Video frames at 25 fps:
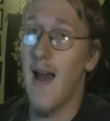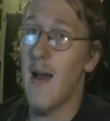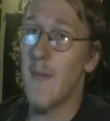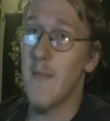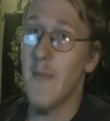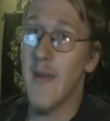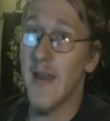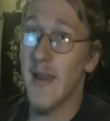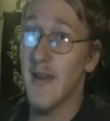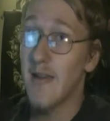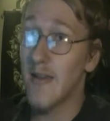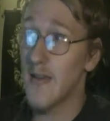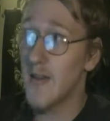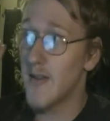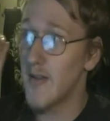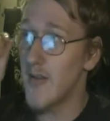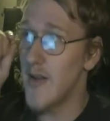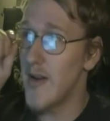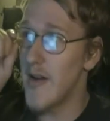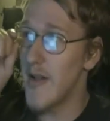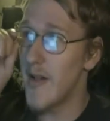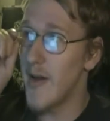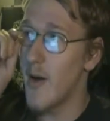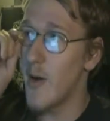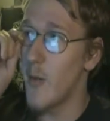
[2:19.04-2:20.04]
I'm making this
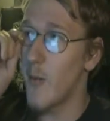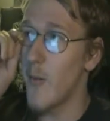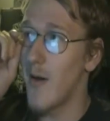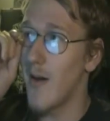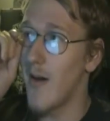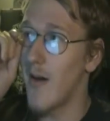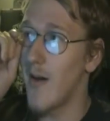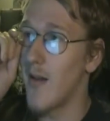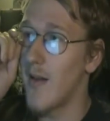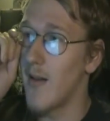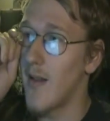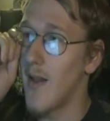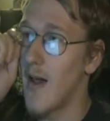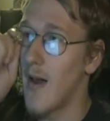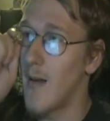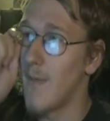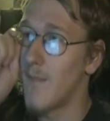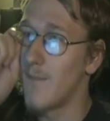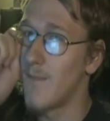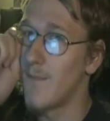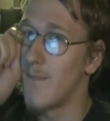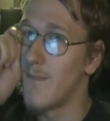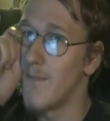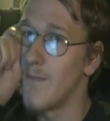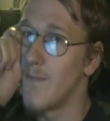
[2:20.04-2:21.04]
video while
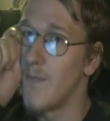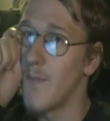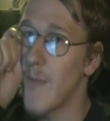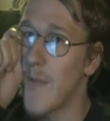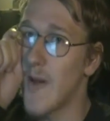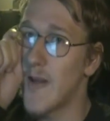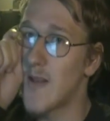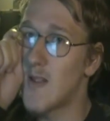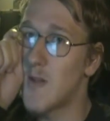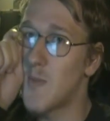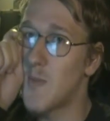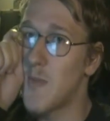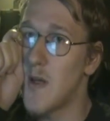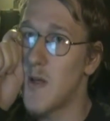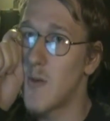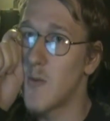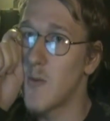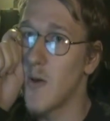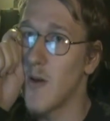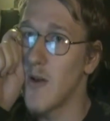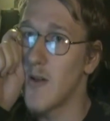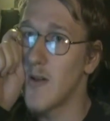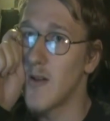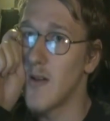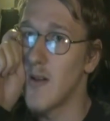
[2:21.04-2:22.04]
my
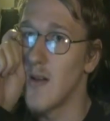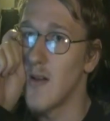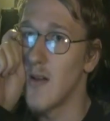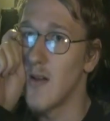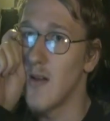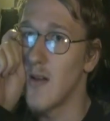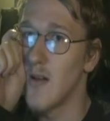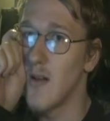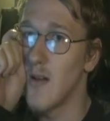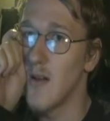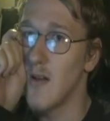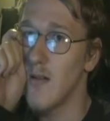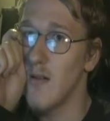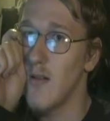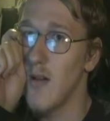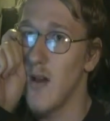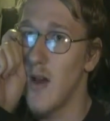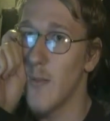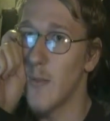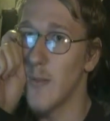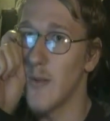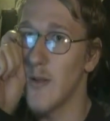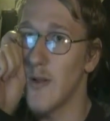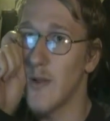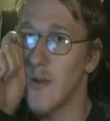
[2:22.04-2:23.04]
speedrun
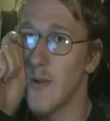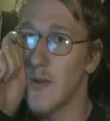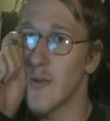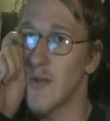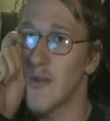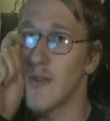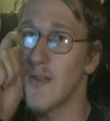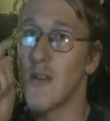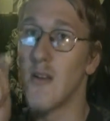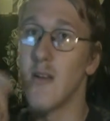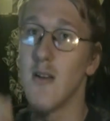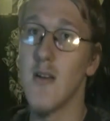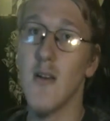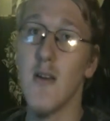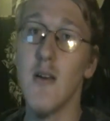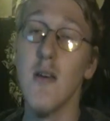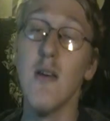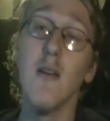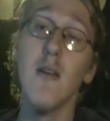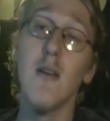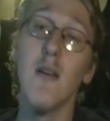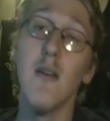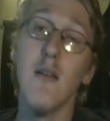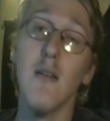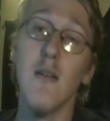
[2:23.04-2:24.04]
uploads,
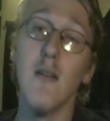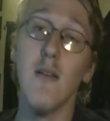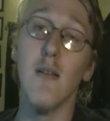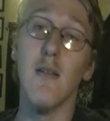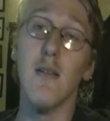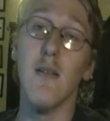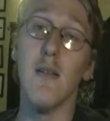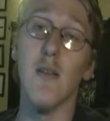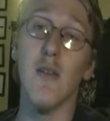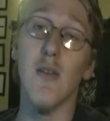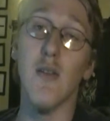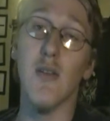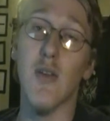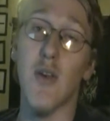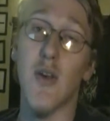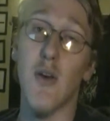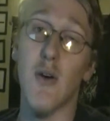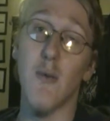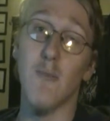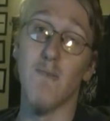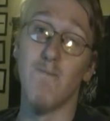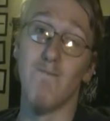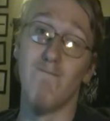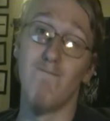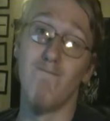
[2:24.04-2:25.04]

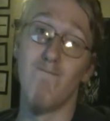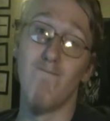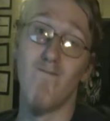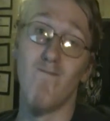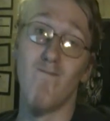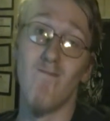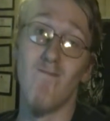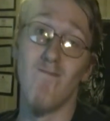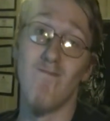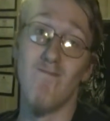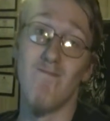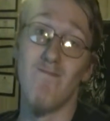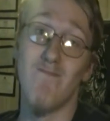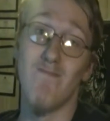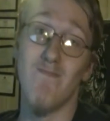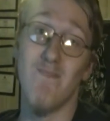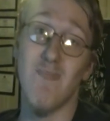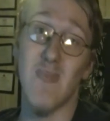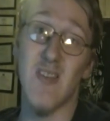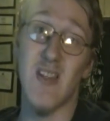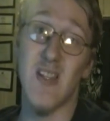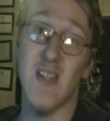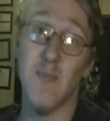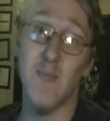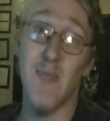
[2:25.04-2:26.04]
so
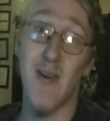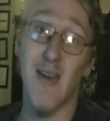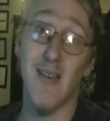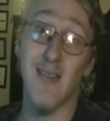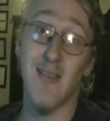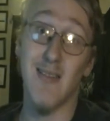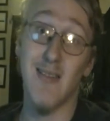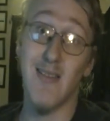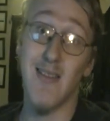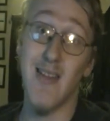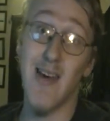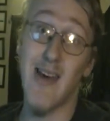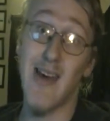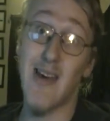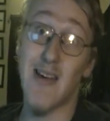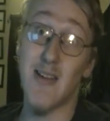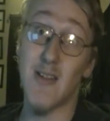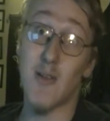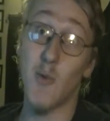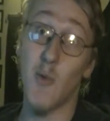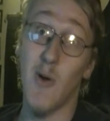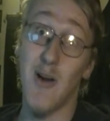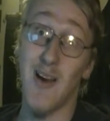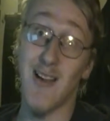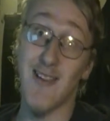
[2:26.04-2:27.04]
expect that
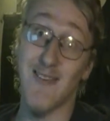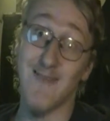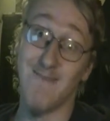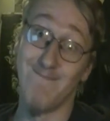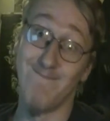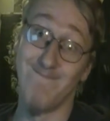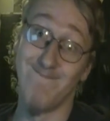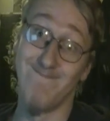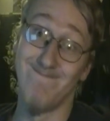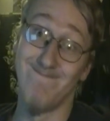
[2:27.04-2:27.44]
as well.